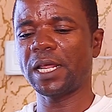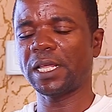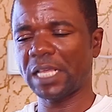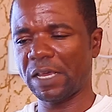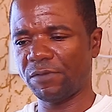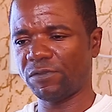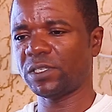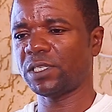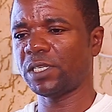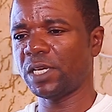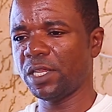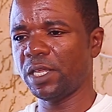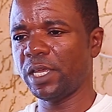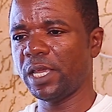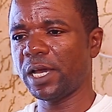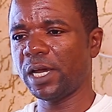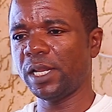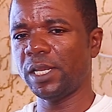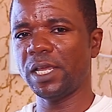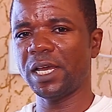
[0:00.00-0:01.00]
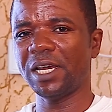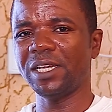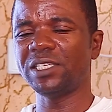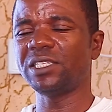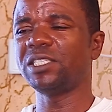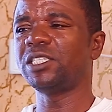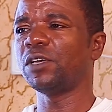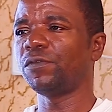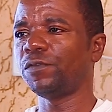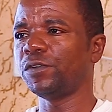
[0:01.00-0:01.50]
I've said earlier is
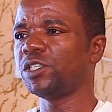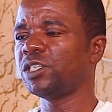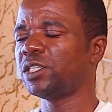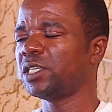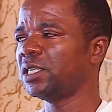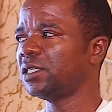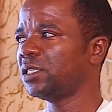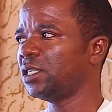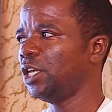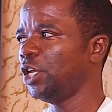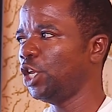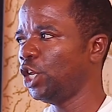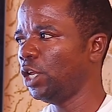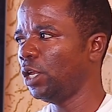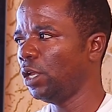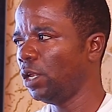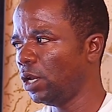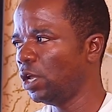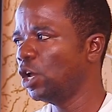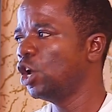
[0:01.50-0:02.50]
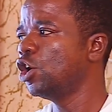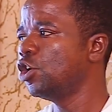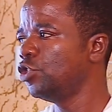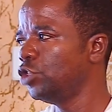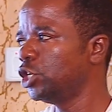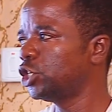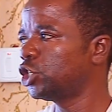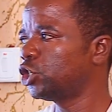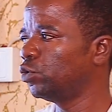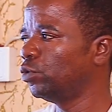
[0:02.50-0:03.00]
deficient in
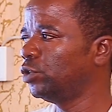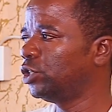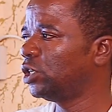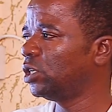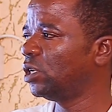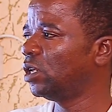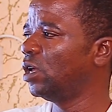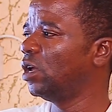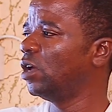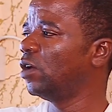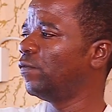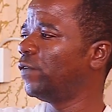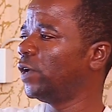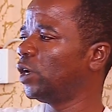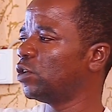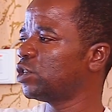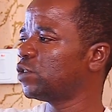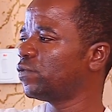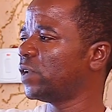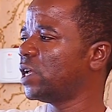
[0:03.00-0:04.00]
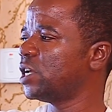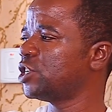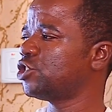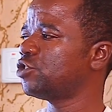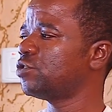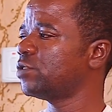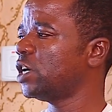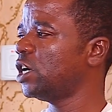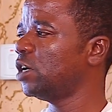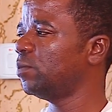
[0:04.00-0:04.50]
nitrogen. Venus
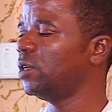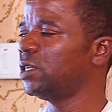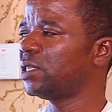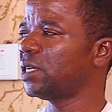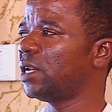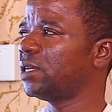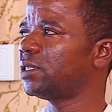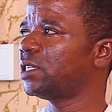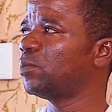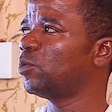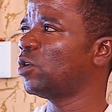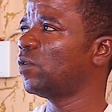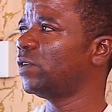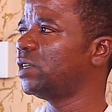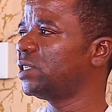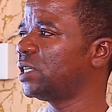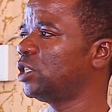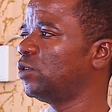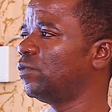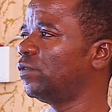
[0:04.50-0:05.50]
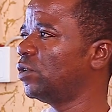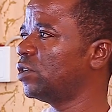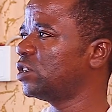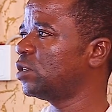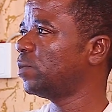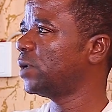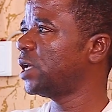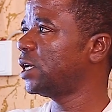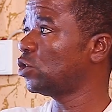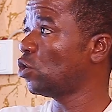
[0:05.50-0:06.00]
flytrap is an example of insectivorous
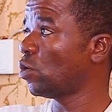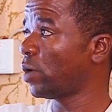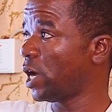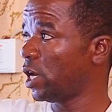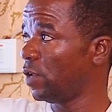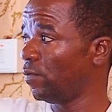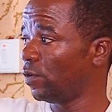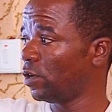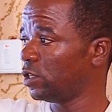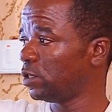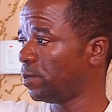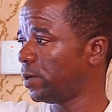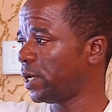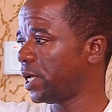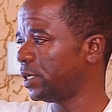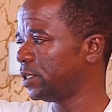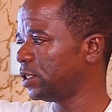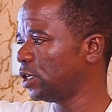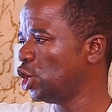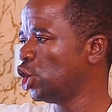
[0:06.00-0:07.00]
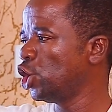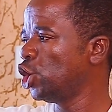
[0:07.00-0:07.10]
plant or carnivorous plant.